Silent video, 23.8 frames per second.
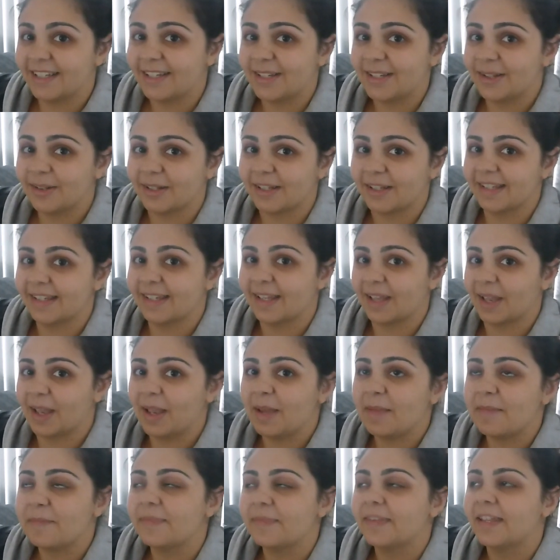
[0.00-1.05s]
still
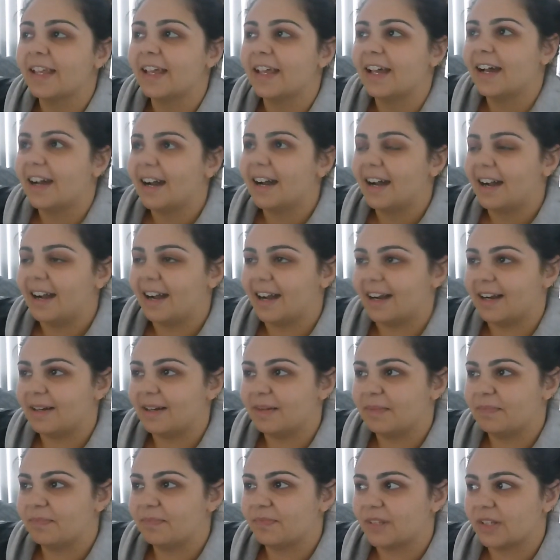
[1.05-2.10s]
asleep.
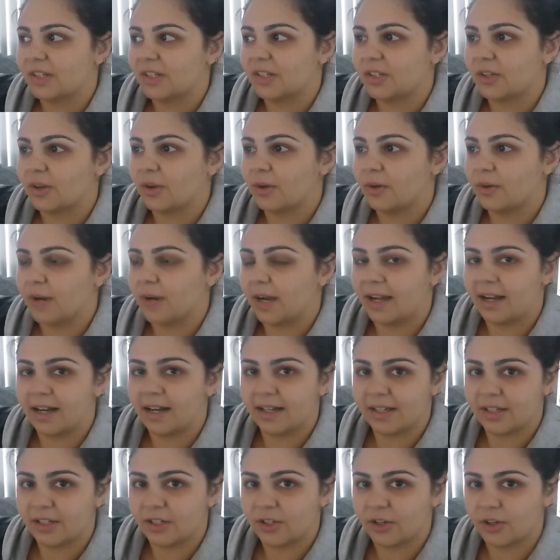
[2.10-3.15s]
Um, so I
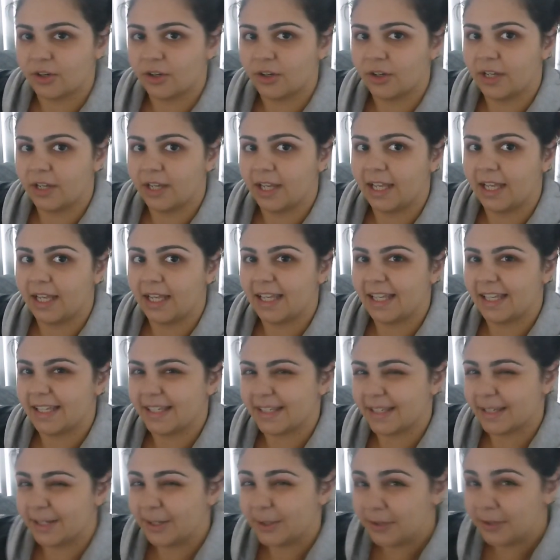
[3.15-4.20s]
asked her,
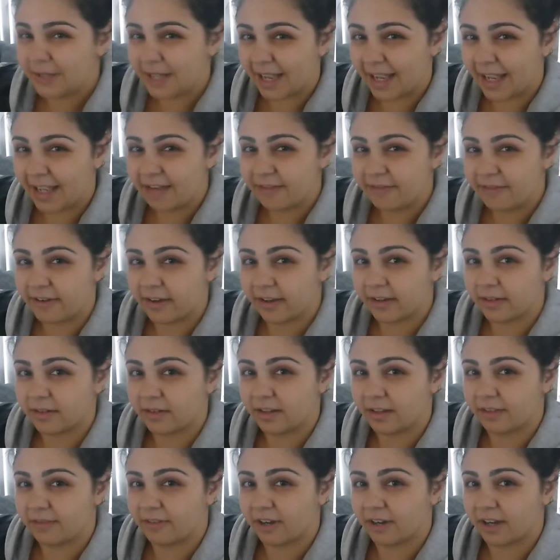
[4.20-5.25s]
"Is it okay if I
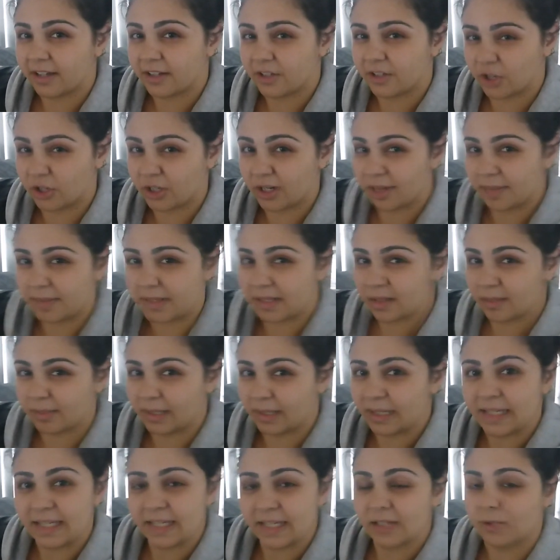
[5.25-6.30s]
if I turn up to the
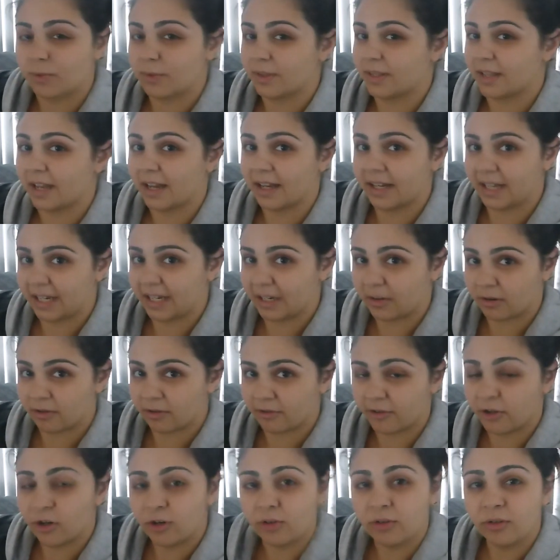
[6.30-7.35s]
blood test without any
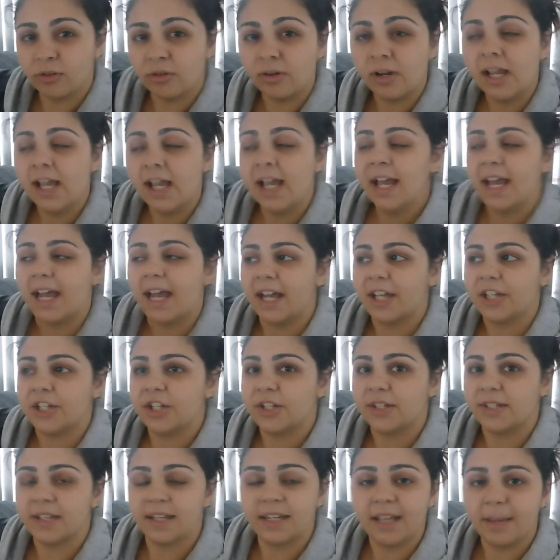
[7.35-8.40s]
referral?" And she
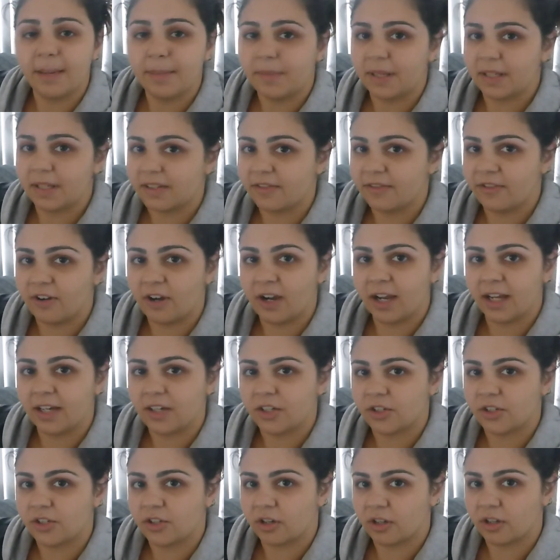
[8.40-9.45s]
said, "Yep, that's fine.
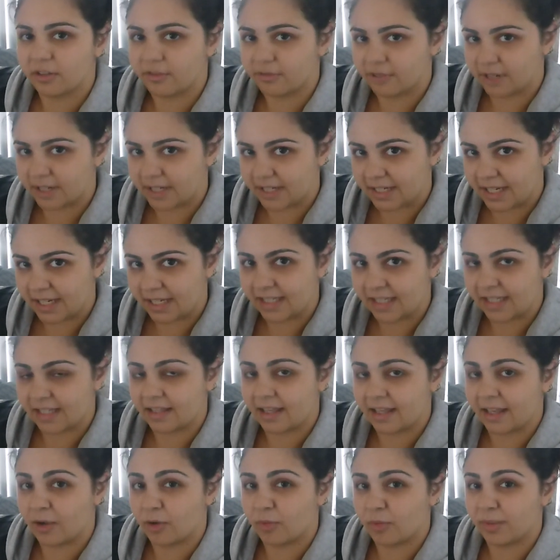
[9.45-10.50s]
Just go to the front desk.
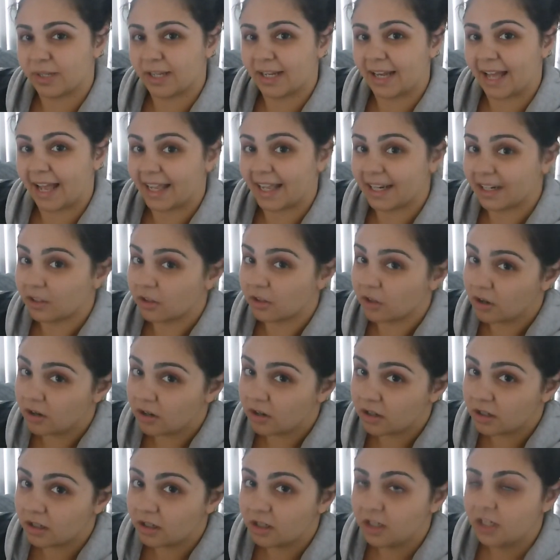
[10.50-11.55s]
They open at eight
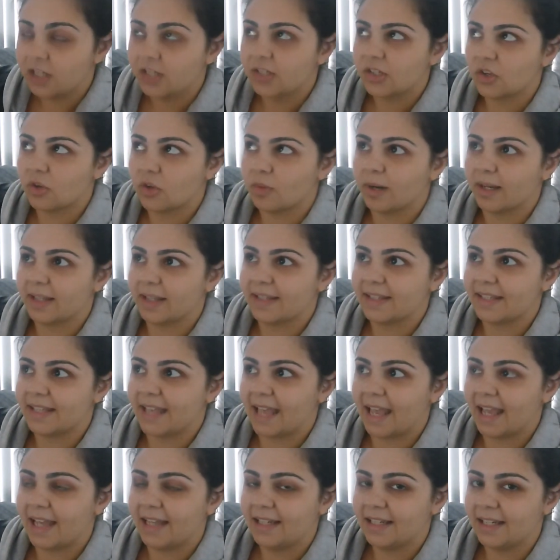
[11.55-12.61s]
o'clock." So my
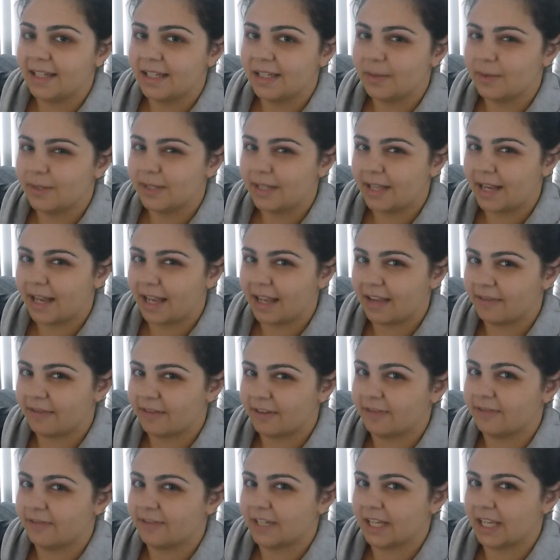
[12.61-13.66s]
scan test was at eight
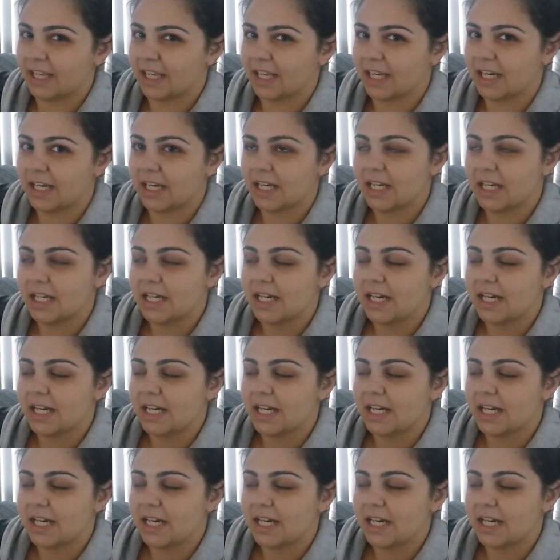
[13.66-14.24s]
fifteen.